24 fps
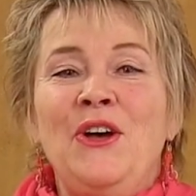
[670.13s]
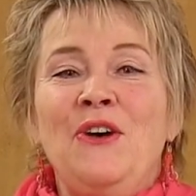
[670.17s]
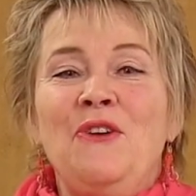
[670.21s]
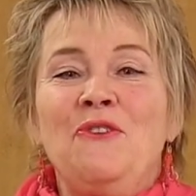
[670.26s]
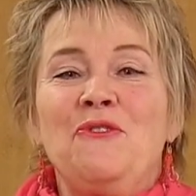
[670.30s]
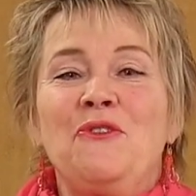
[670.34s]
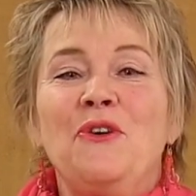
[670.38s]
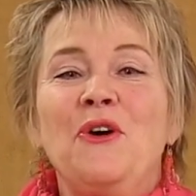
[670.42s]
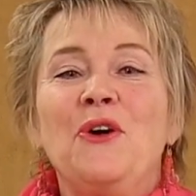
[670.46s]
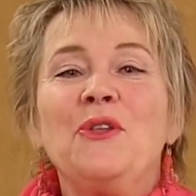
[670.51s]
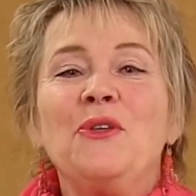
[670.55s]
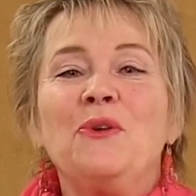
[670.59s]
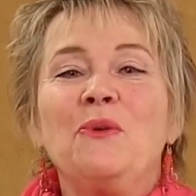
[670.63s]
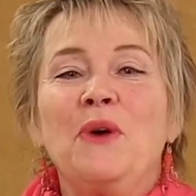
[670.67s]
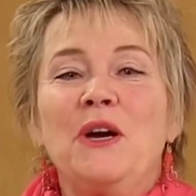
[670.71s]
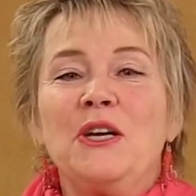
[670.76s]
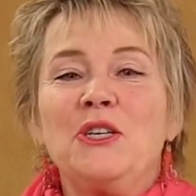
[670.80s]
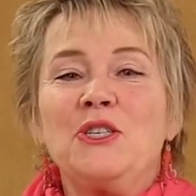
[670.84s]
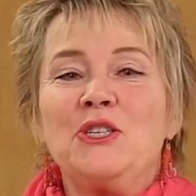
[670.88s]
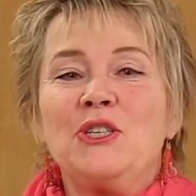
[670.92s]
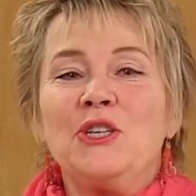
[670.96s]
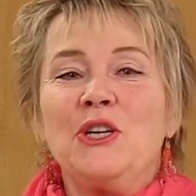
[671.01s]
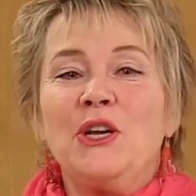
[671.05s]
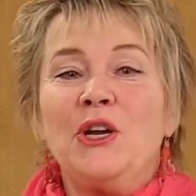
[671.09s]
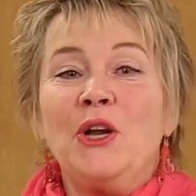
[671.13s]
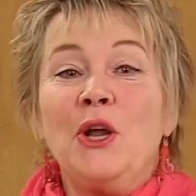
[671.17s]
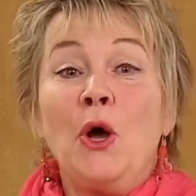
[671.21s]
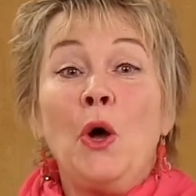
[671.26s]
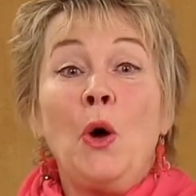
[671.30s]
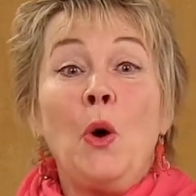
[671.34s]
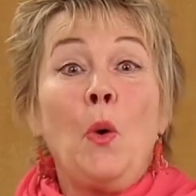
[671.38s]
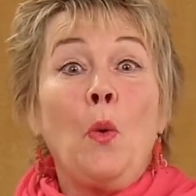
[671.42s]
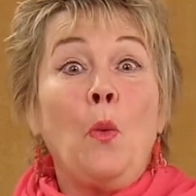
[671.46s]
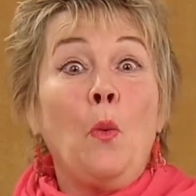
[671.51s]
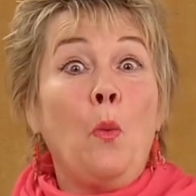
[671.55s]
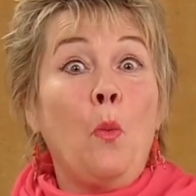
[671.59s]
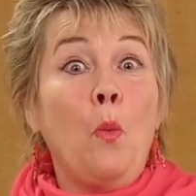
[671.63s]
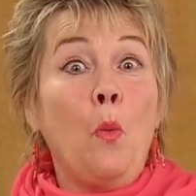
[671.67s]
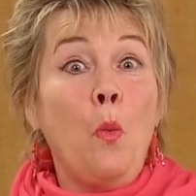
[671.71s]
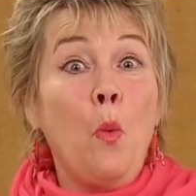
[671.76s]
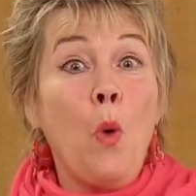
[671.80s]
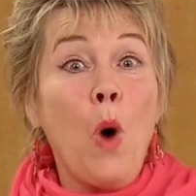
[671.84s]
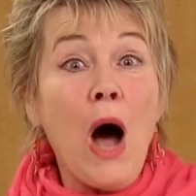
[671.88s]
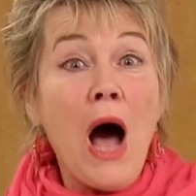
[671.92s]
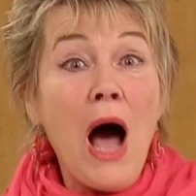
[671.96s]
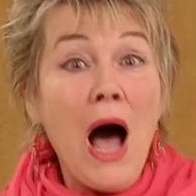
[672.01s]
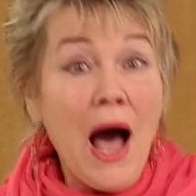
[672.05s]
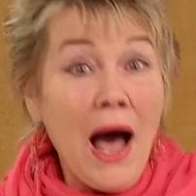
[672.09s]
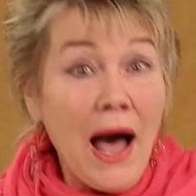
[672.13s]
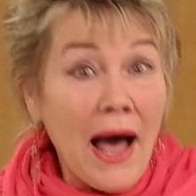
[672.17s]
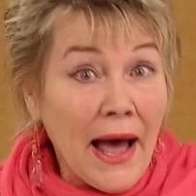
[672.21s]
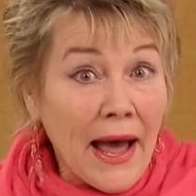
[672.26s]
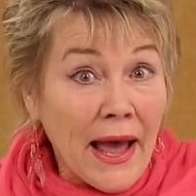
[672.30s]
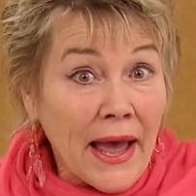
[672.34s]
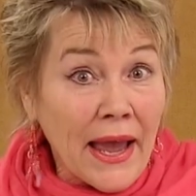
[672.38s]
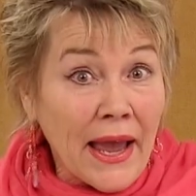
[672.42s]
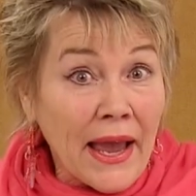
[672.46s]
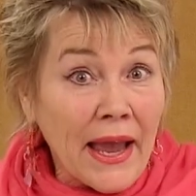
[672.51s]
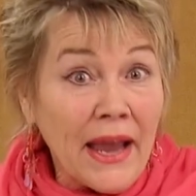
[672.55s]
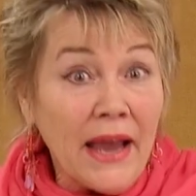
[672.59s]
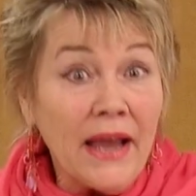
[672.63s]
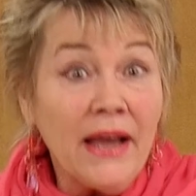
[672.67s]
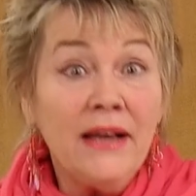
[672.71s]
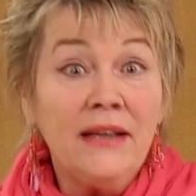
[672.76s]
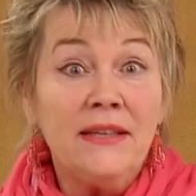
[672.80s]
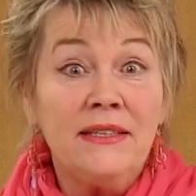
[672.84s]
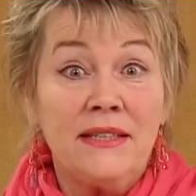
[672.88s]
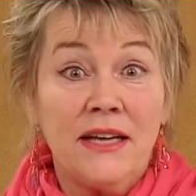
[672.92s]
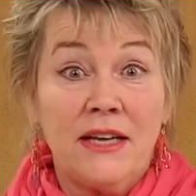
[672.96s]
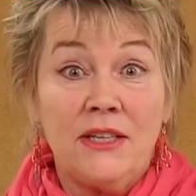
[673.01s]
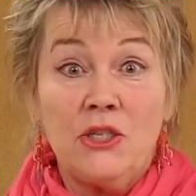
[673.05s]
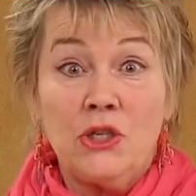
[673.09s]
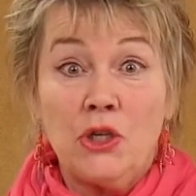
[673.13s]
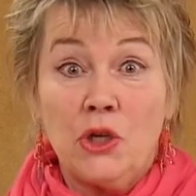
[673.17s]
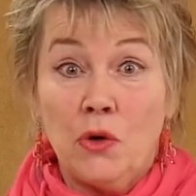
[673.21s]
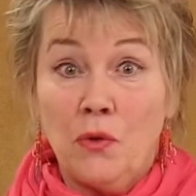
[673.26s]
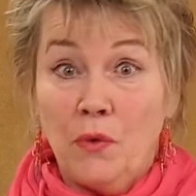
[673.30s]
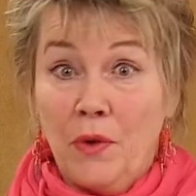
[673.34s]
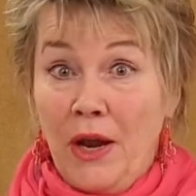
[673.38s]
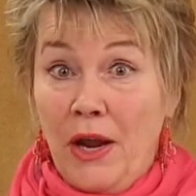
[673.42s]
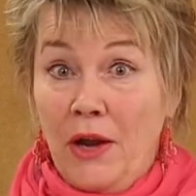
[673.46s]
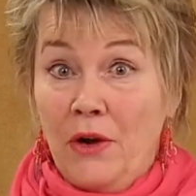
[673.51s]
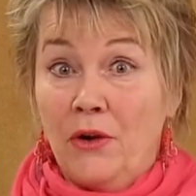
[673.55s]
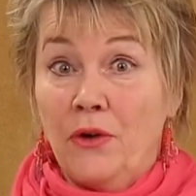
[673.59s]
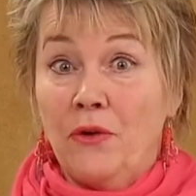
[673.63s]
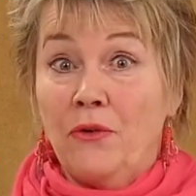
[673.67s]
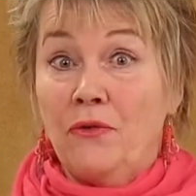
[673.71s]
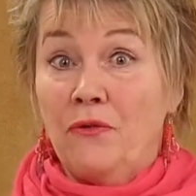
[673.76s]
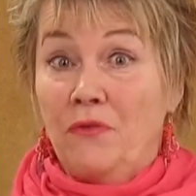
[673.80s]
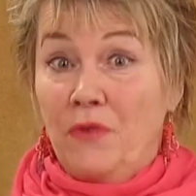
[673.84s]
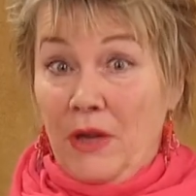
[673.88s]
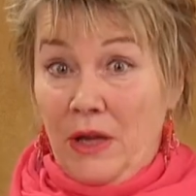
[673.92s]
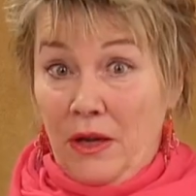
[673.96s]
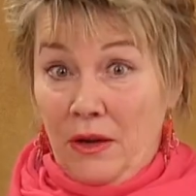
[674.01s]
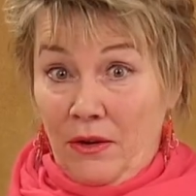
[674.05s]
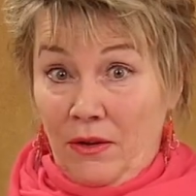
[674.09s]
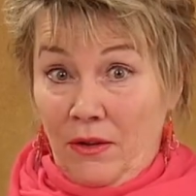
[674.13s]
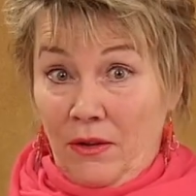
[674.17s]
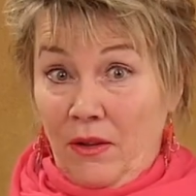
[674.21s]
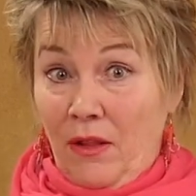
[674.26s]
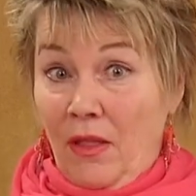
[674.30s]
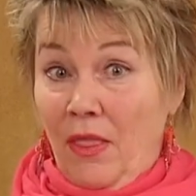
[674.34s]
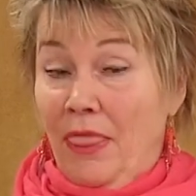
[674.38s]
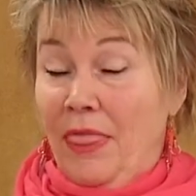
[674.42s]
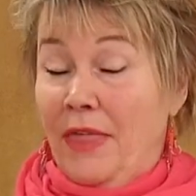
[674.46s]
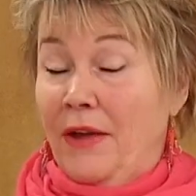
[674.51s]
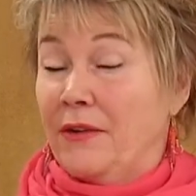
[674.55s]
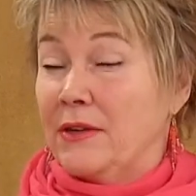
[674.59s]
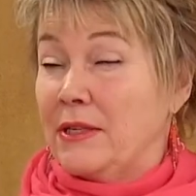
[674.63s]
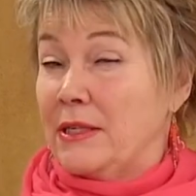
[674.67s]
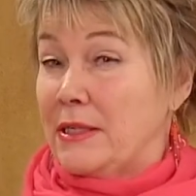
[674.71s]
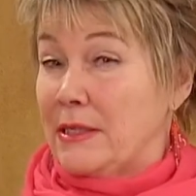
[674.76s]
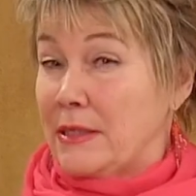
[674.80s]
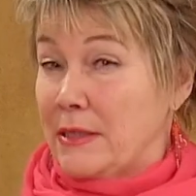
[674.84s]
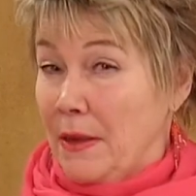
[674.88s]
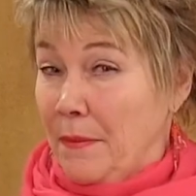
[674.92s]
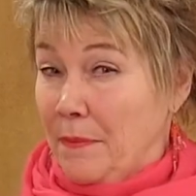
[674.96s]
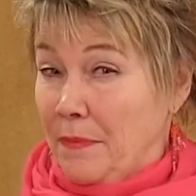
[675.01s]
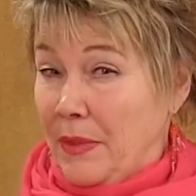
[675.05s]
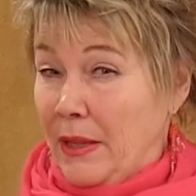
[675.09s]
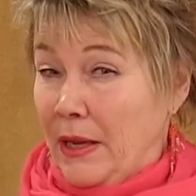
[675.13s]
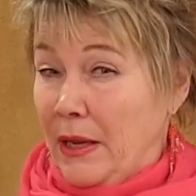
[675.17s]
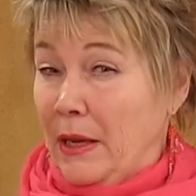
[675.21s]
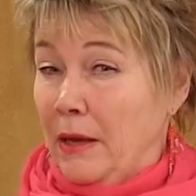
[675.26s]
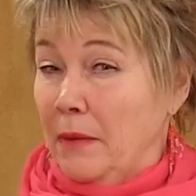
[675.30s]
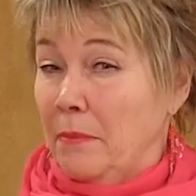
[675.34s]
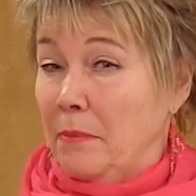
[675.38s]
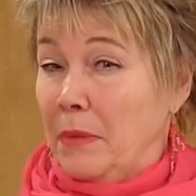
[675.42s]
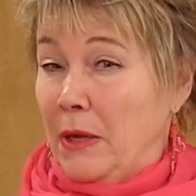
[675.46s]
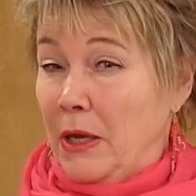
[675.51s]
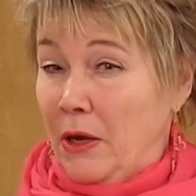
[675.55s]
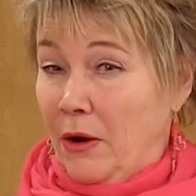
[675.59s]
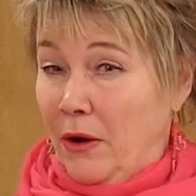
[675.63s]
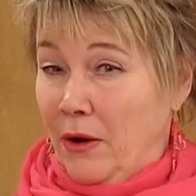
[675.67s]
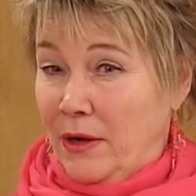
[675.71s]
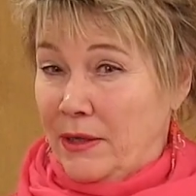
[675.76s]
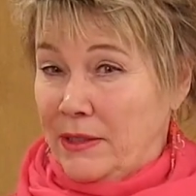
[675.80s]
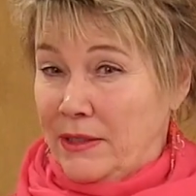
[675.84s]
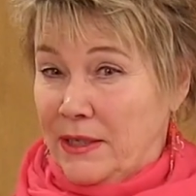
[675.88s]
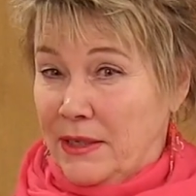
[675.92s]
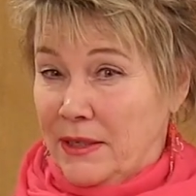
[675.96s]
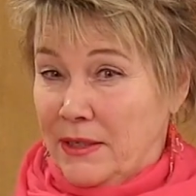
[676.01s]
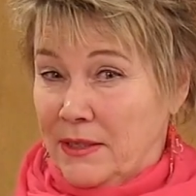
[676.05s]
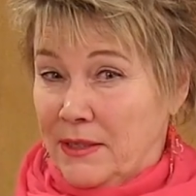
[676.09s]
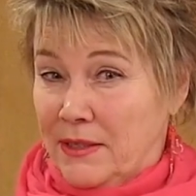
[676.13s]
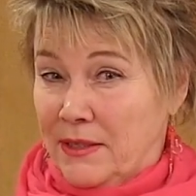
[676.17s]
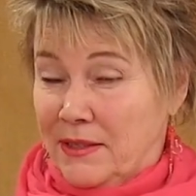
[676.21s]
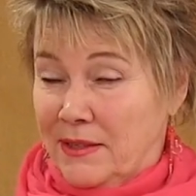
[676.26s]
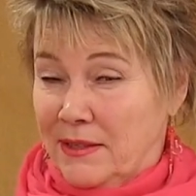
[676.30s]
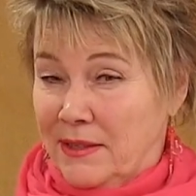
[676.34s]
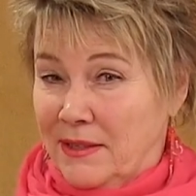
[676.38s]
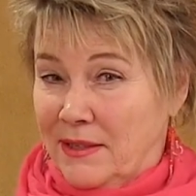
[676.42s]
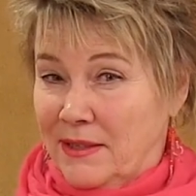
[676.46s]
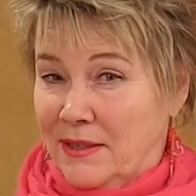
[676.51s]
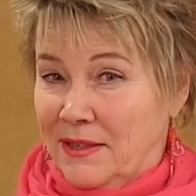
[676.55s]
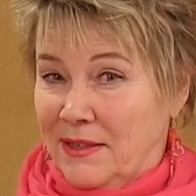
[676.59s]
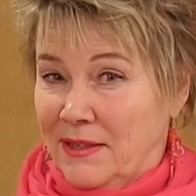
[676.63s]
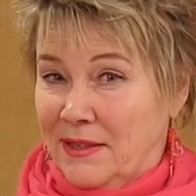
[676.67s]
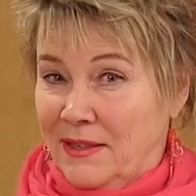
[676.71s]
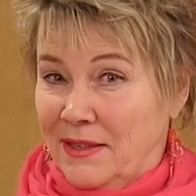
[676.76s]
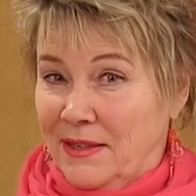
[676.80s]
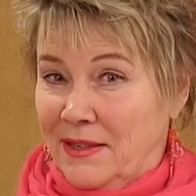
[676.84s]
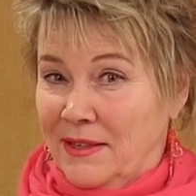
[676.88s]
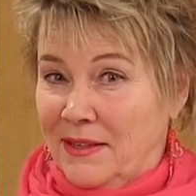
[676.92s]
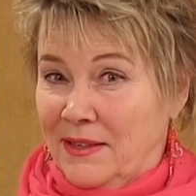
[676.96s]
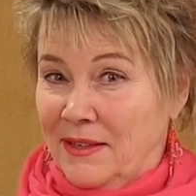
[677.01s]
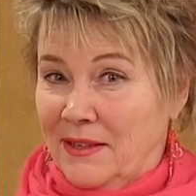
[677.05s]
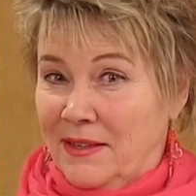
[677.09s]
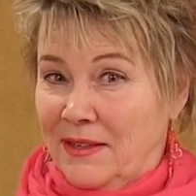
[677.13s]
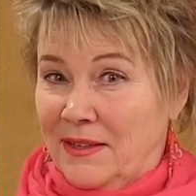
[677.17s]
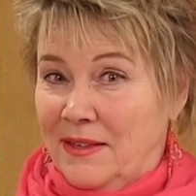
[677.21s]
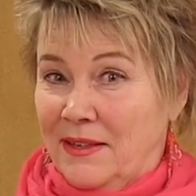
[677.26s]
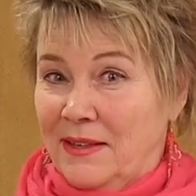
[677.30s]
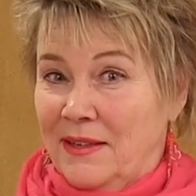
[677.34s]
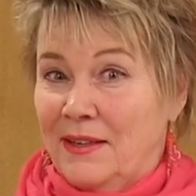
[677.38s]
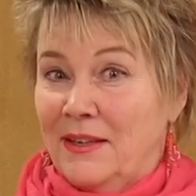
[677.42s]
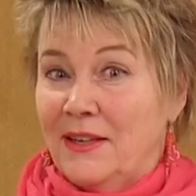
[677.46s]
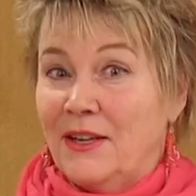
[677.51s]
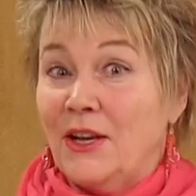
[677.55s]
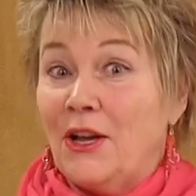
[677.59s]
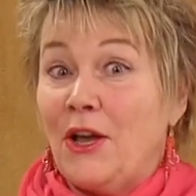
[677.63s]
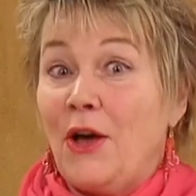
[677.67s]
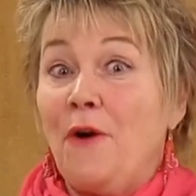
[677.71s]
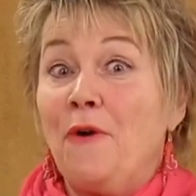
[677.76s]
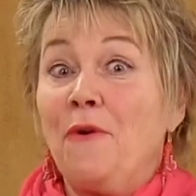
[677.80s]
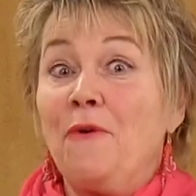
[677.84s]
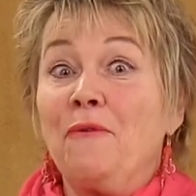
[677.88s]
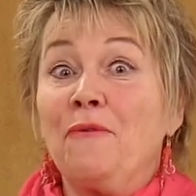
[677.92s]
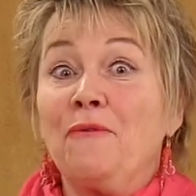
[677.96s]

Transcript: Fourth question. Why does Creator feel there is something beyond it? Go.